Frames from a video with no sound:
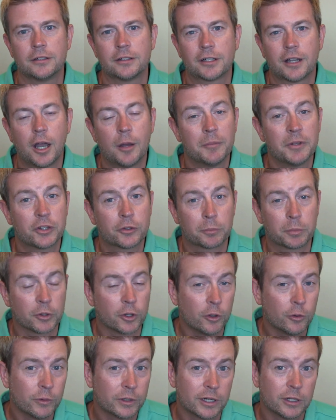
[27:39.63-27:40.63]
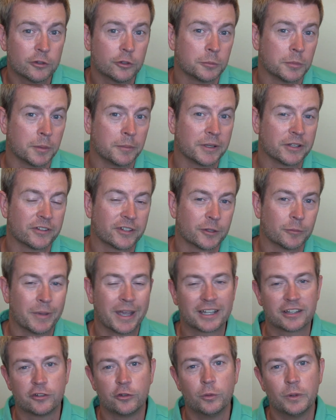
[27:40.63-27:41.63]
comments below, and I'll do my best to get
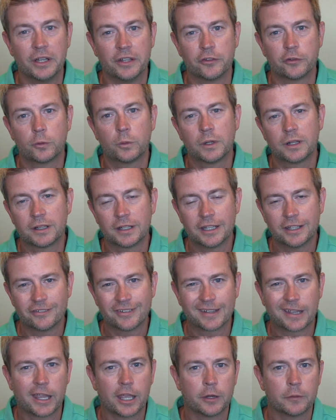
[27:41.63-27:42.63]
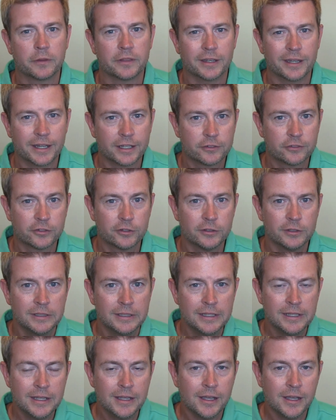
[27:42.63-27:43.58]
back to you as quickly as I can with an answer.